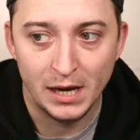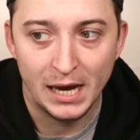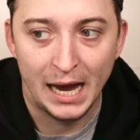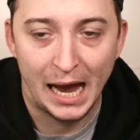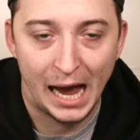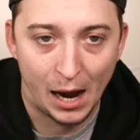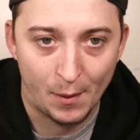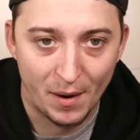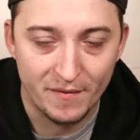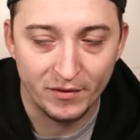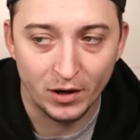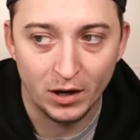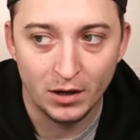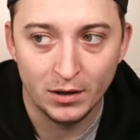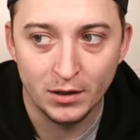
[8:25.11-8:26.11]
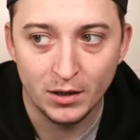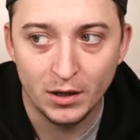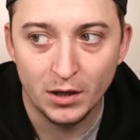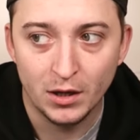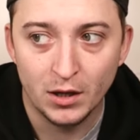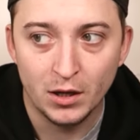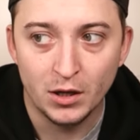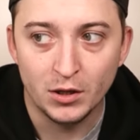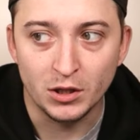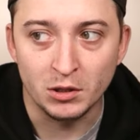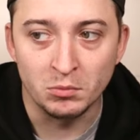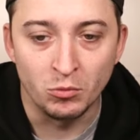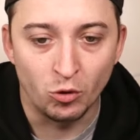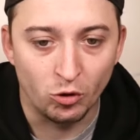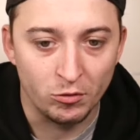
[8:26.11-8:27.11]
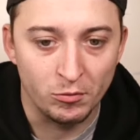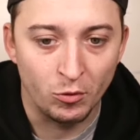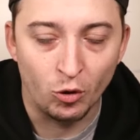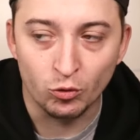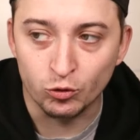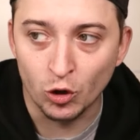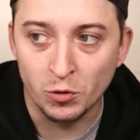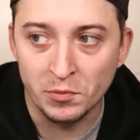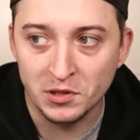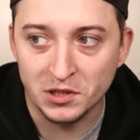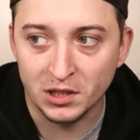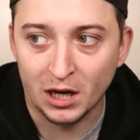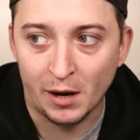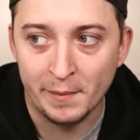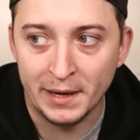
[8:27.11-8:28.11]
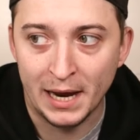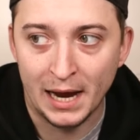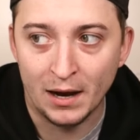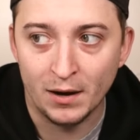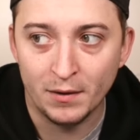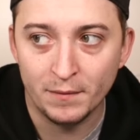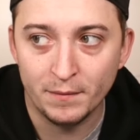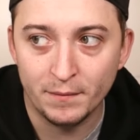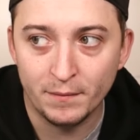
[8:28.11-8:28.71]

However, the more and more rumours are coming out,